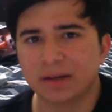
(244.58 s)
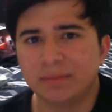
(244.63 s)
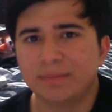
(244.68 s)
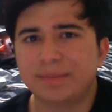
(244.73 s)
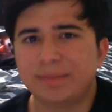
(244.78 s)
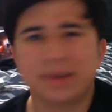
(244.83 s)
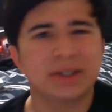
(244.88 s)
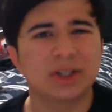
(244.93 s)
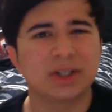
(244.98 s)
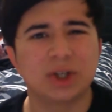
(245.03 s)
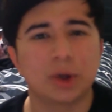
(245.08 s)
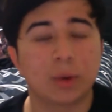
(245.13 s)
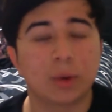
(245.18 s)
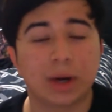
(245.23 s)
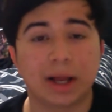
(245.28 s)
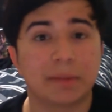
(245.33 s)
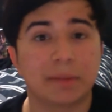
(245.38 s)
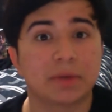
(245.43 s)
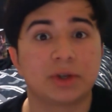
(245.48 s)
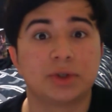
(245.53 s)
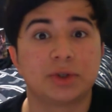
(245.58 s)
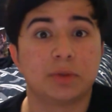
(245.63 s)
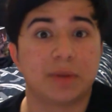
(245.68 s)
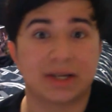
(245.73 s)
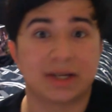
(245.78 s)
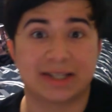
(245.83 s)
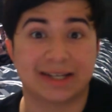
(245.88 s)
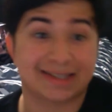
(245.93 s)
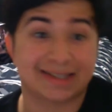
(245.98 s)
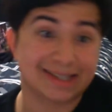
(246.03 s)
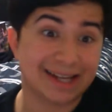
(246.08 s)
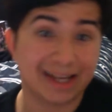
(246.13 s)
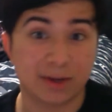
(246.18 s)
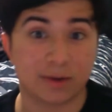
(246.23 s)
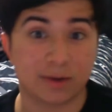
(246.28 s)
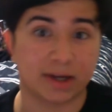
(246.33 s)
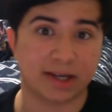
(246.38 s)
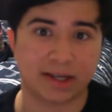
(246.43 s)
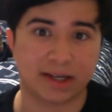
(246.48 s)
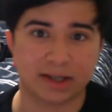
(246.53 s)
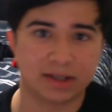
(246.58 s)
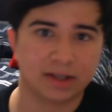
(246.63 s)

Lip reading: But you know what? I'm gonna do my test anyway.